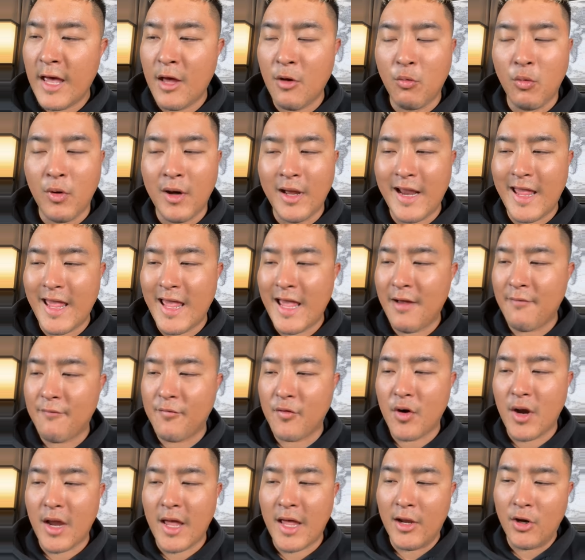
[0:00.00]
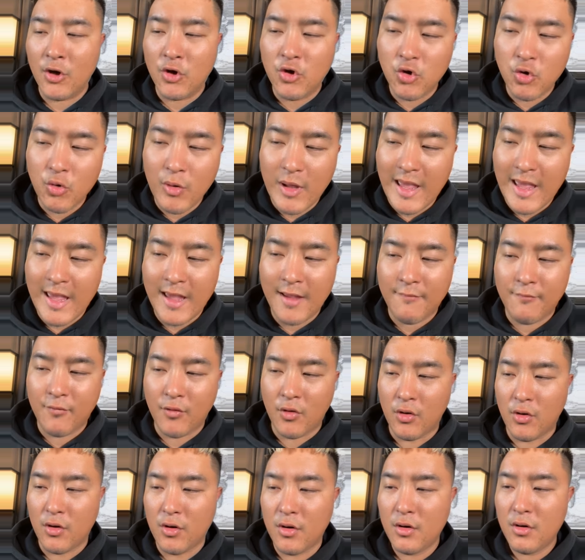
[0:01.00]
And whatever and
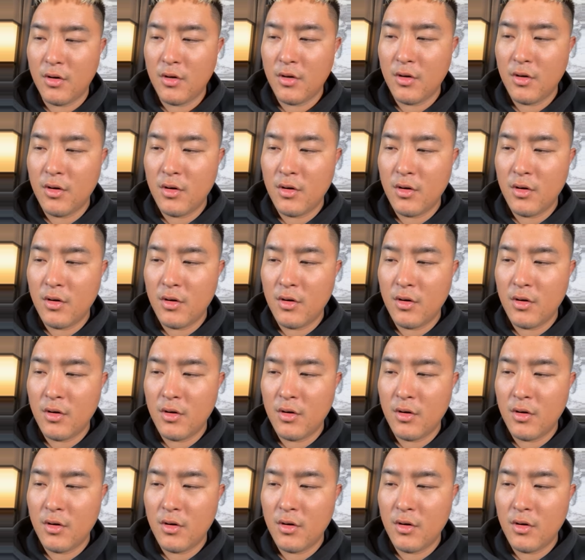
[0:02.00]
whoever